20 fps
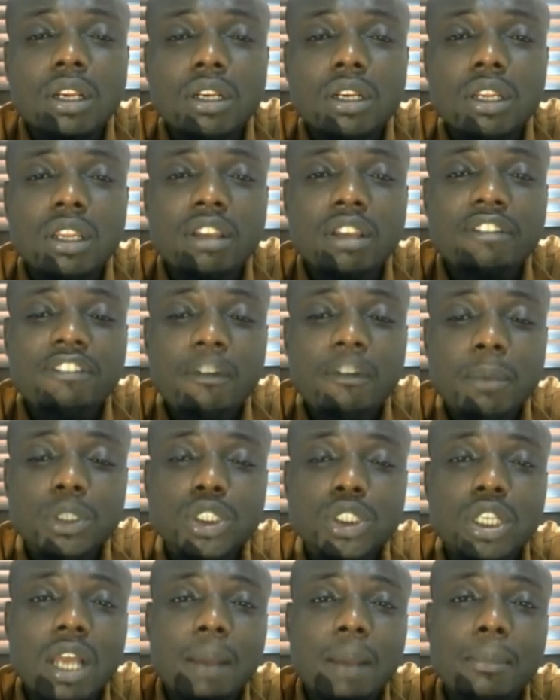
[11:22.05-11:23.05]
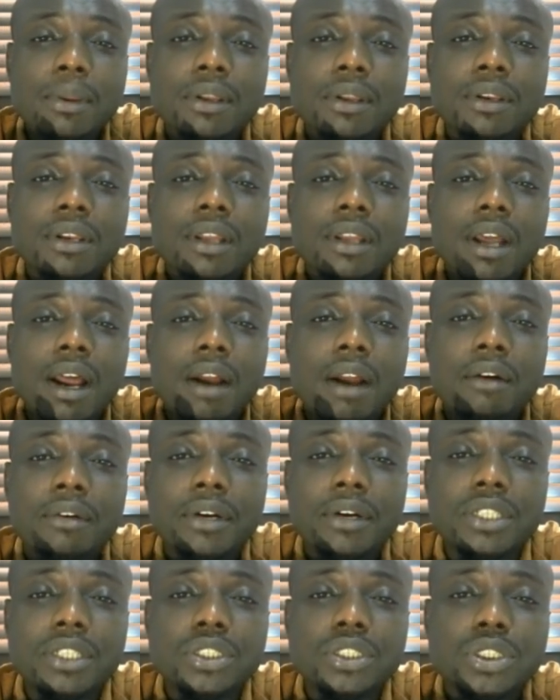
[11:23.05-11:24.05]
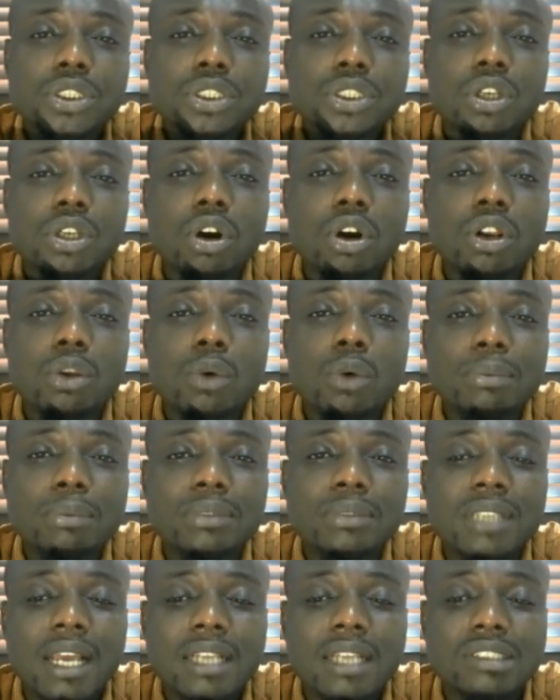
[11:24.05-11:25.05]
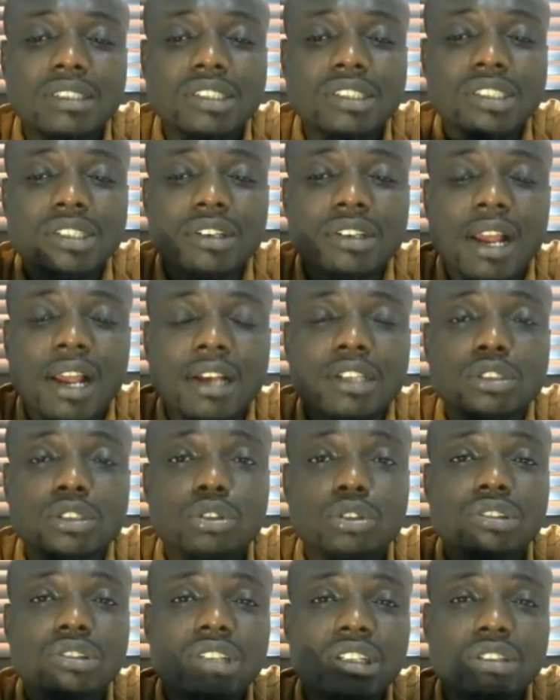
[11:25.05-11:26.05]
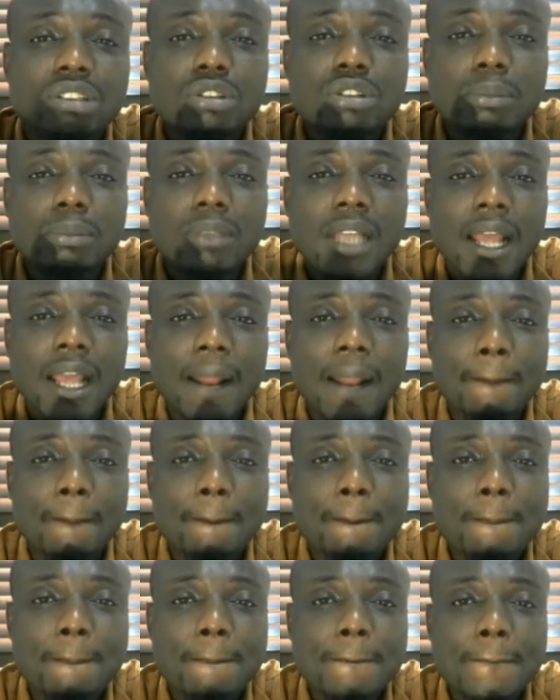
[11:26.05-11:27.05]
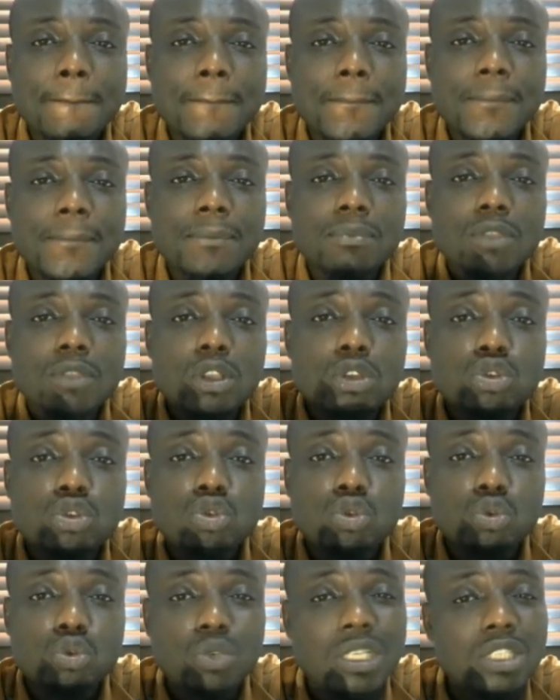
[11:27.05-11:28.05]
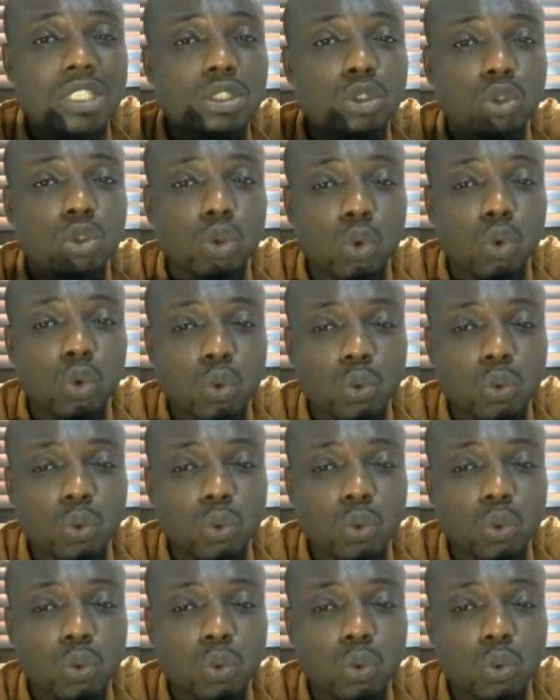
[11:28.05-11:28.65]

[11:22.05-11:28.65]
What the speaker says: The information are being arranged on the website serially, so take some time to read through.